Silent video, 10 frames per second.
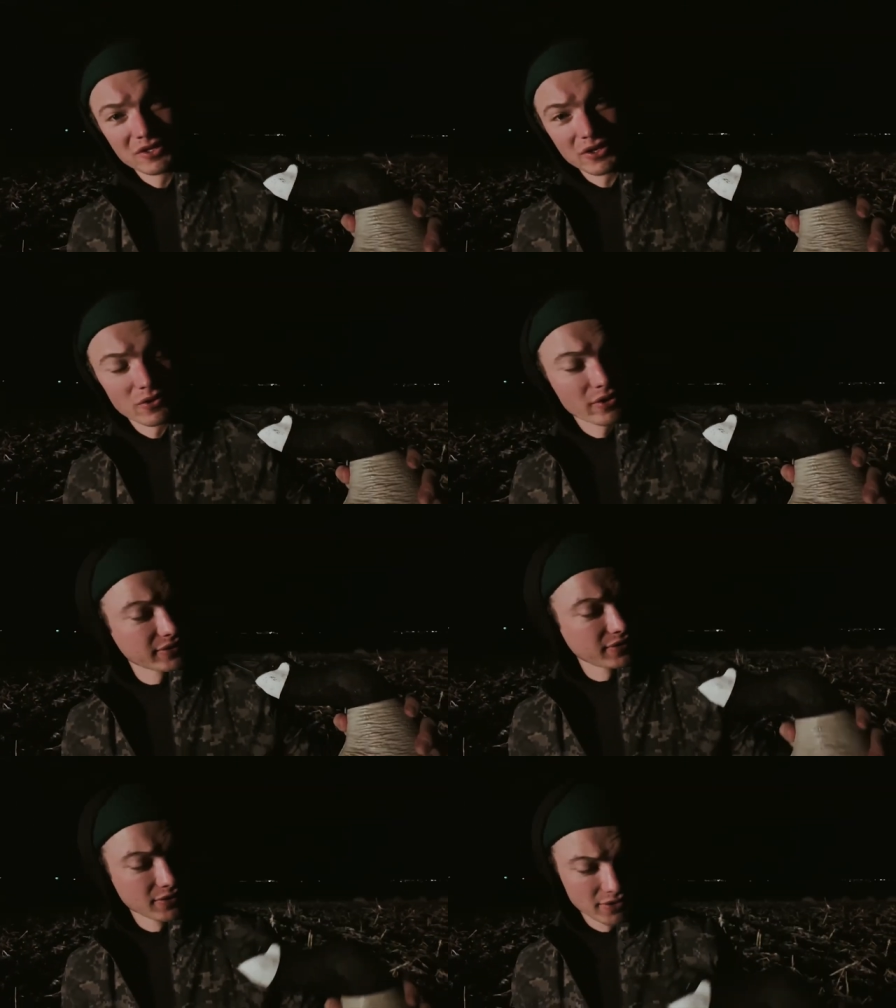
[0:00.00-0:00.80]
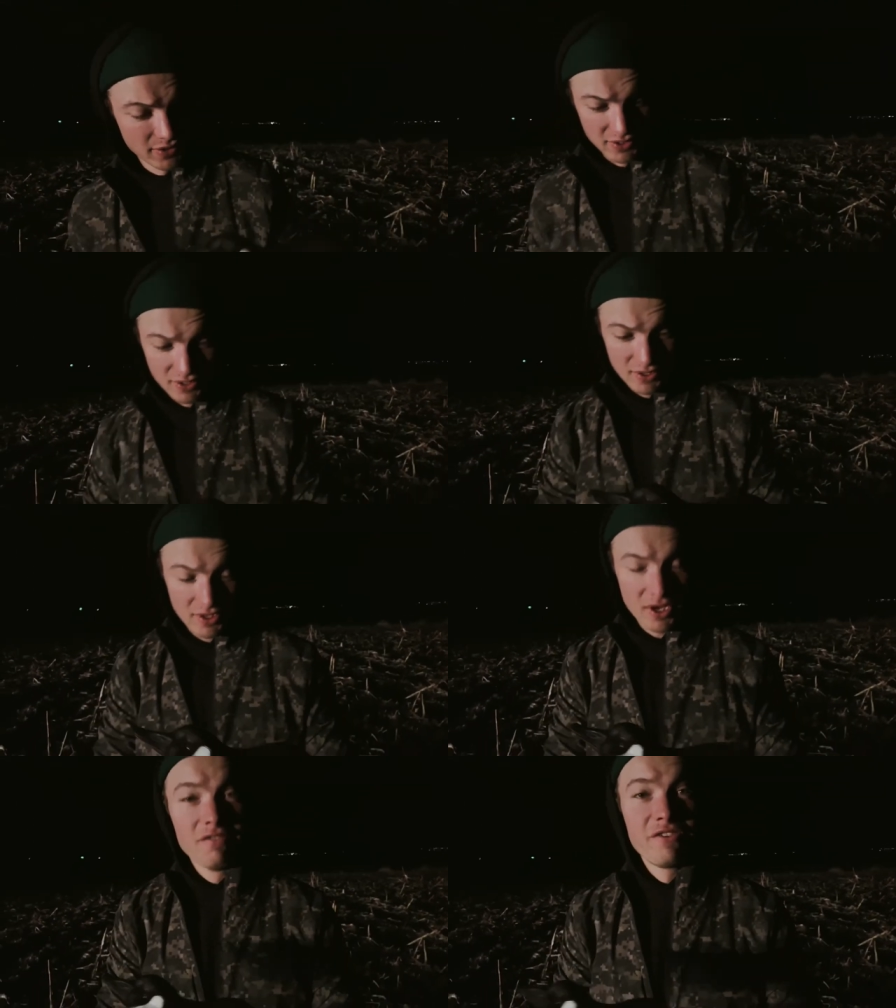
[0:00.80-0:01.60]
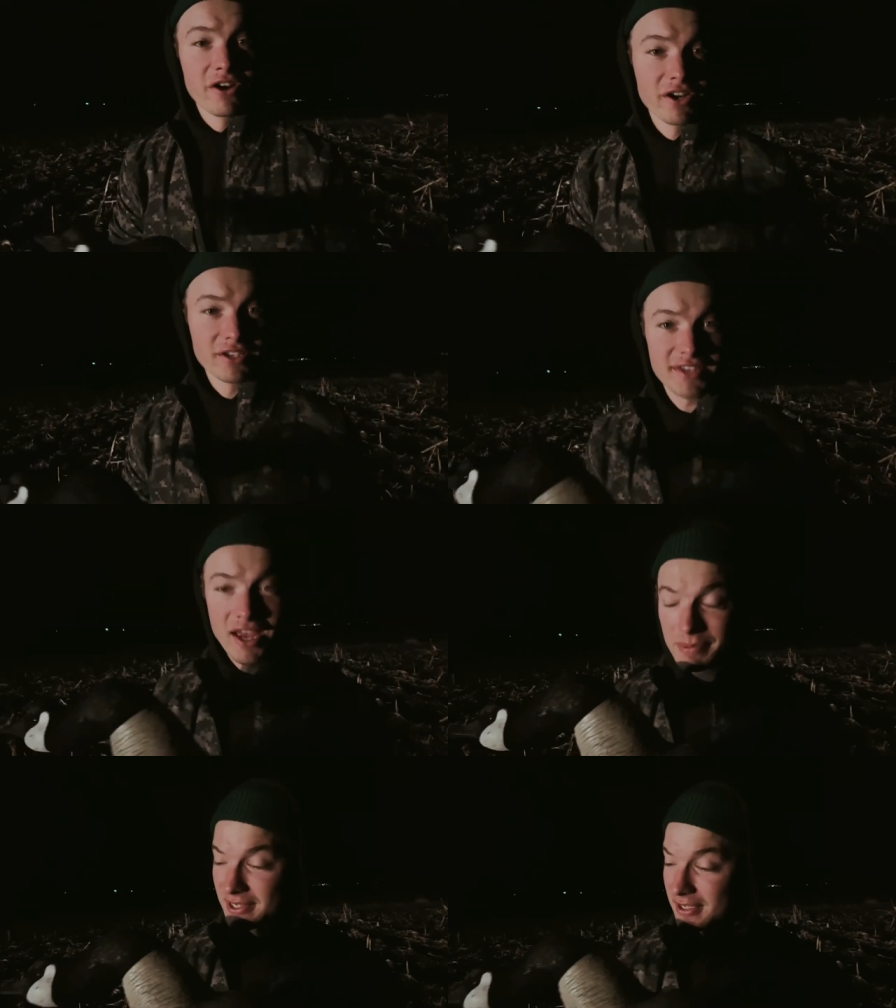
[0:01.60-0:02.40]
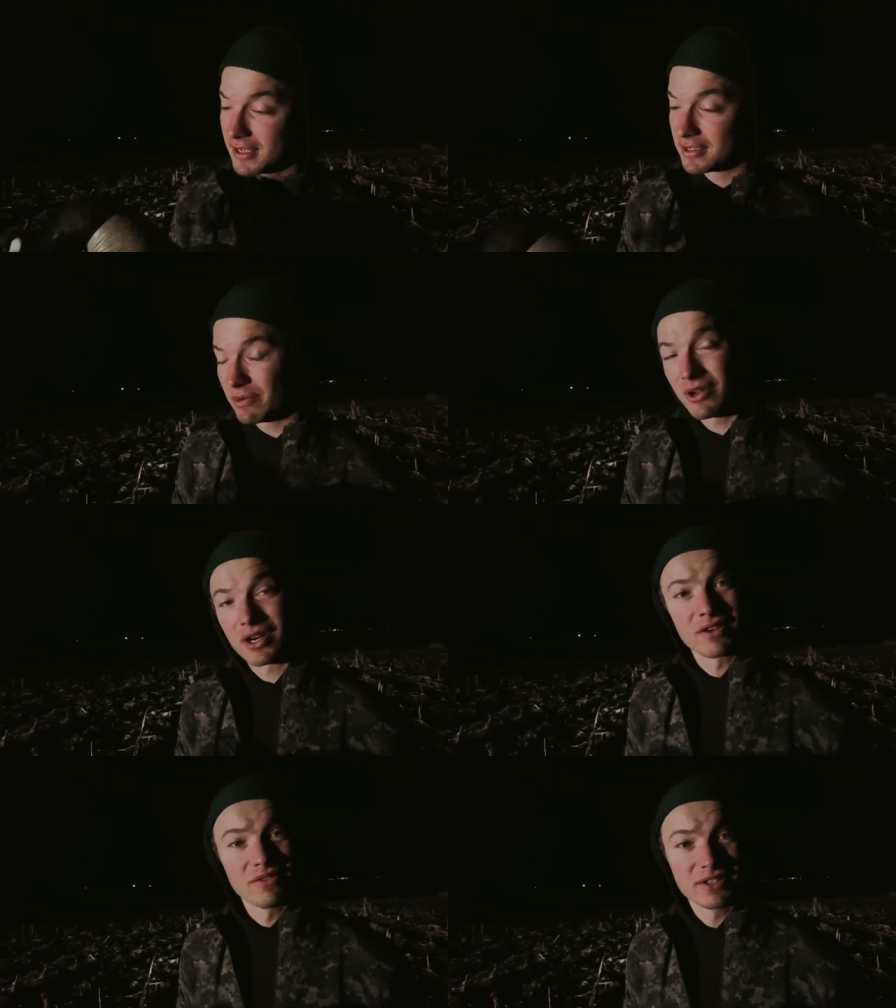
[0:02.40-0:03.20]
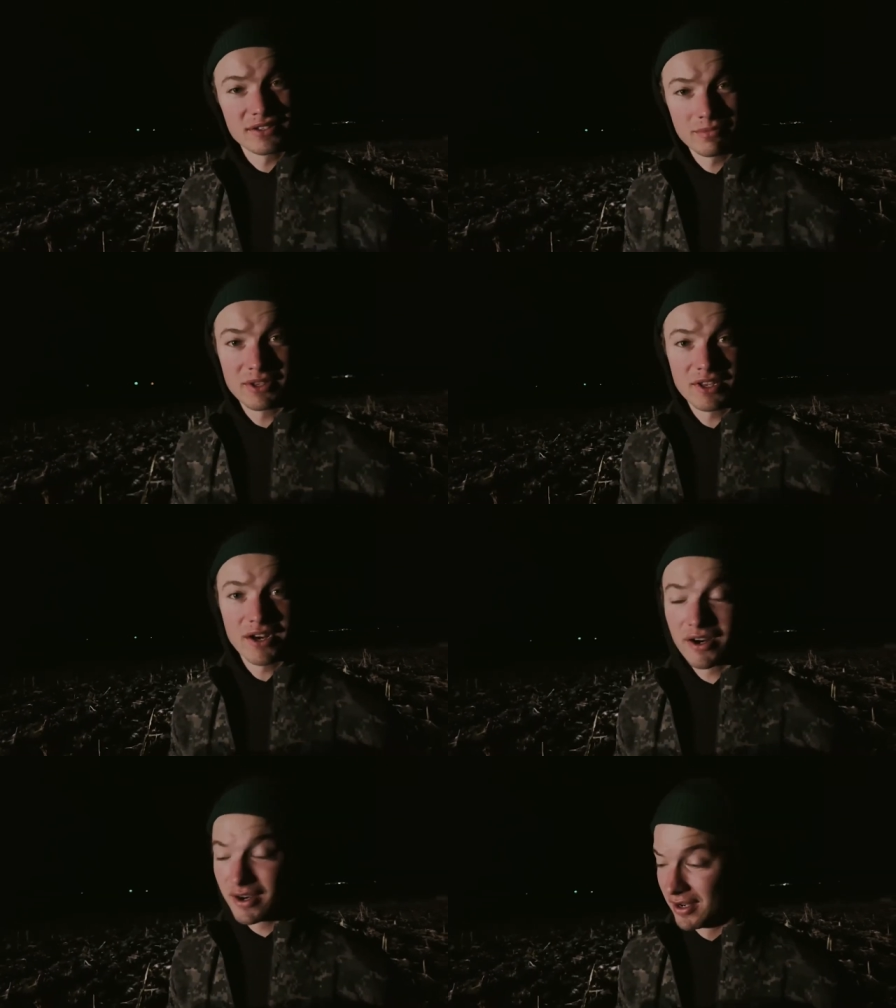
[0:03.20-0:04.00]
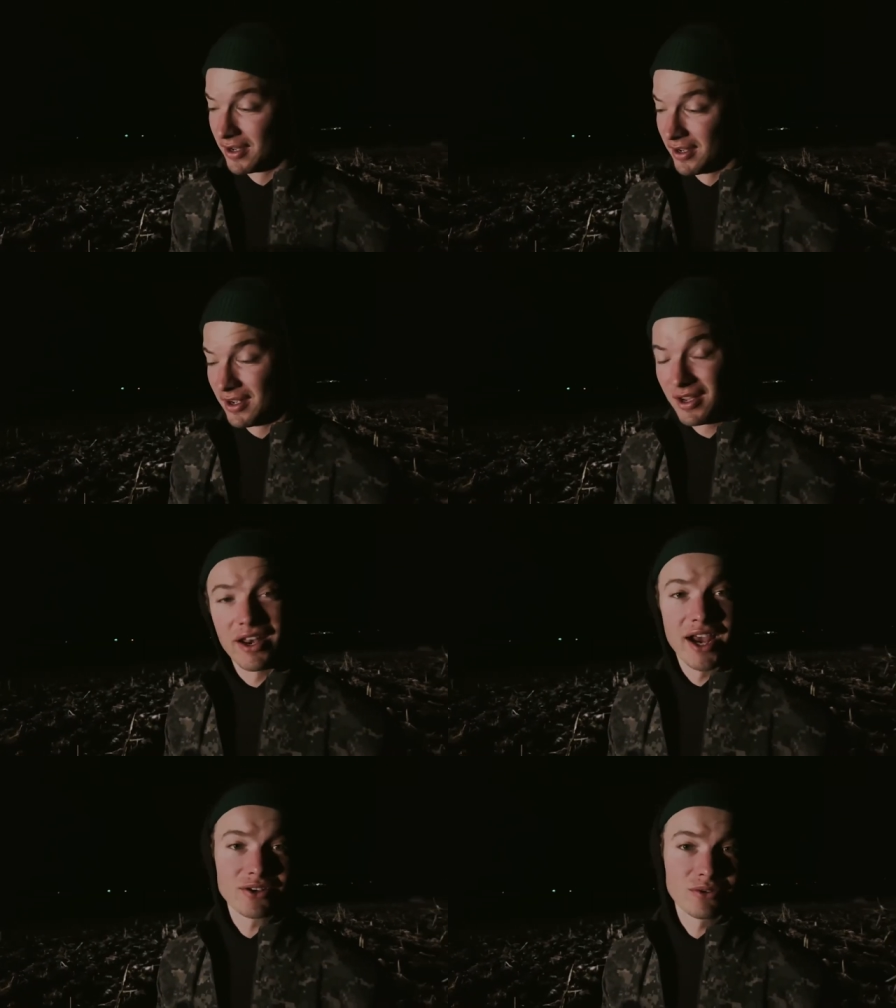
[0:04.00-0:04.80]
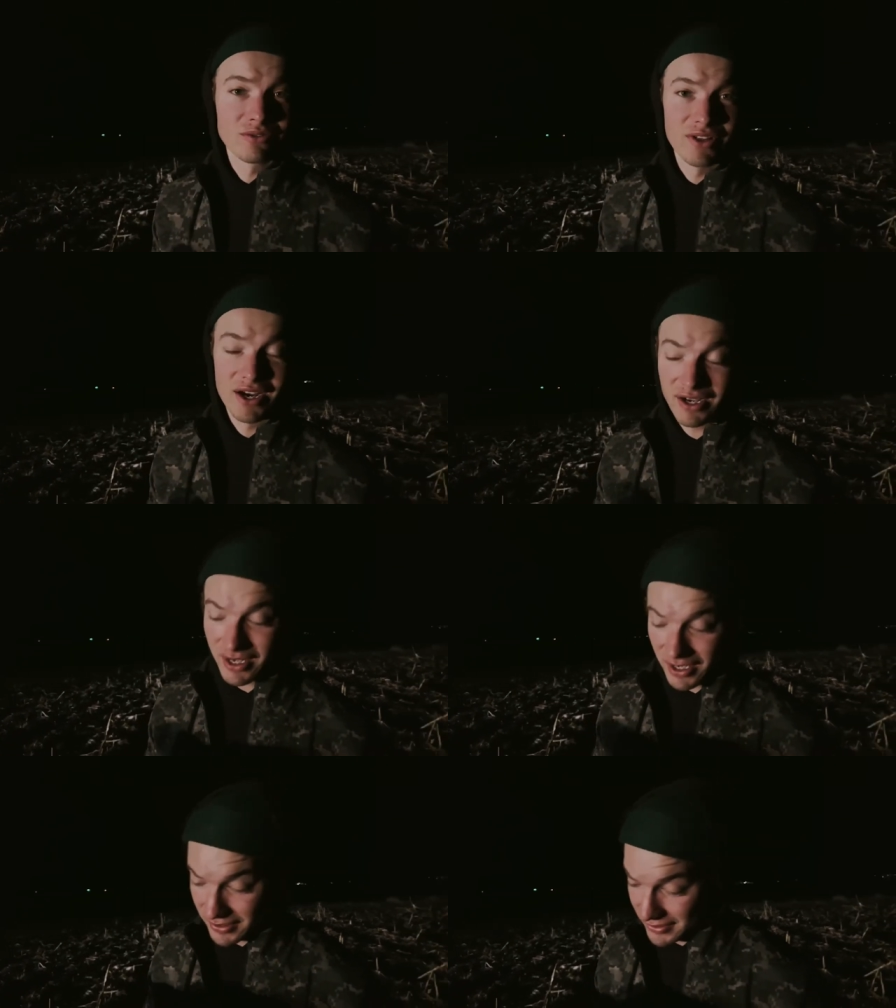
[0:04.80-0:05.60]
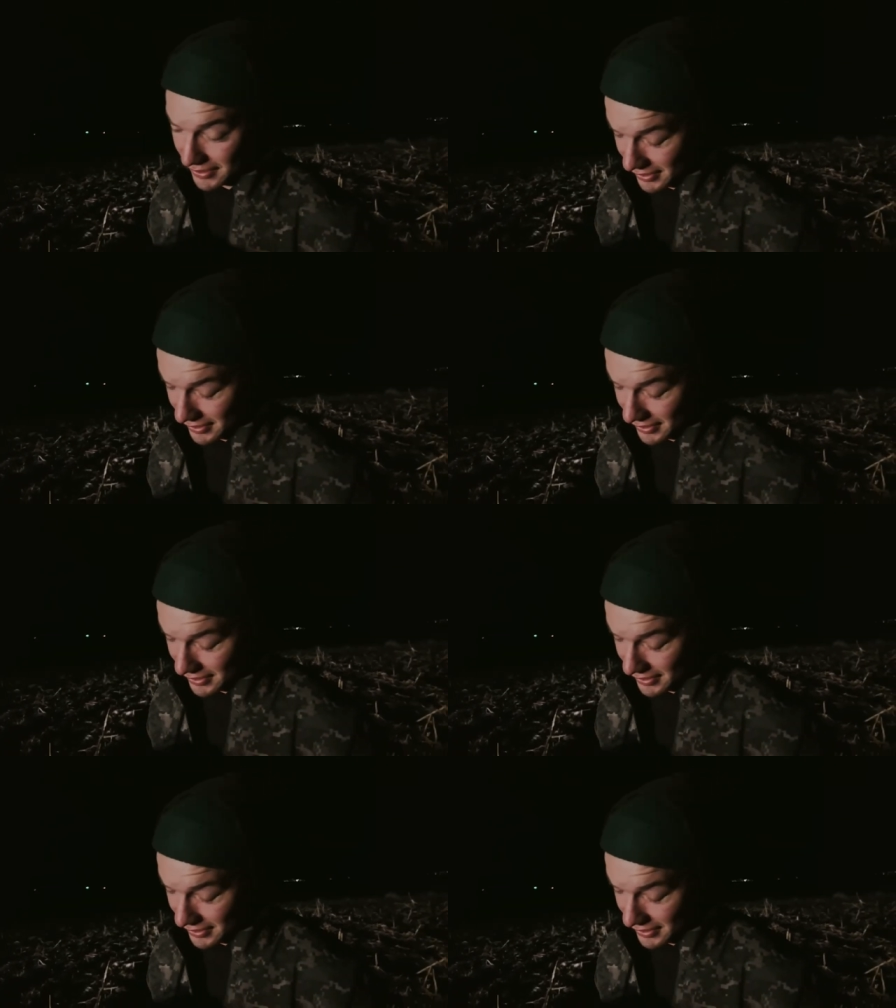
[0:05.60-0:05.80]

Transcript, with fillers: decoys of various types, because we want to convince them that they're an actual flock of geese.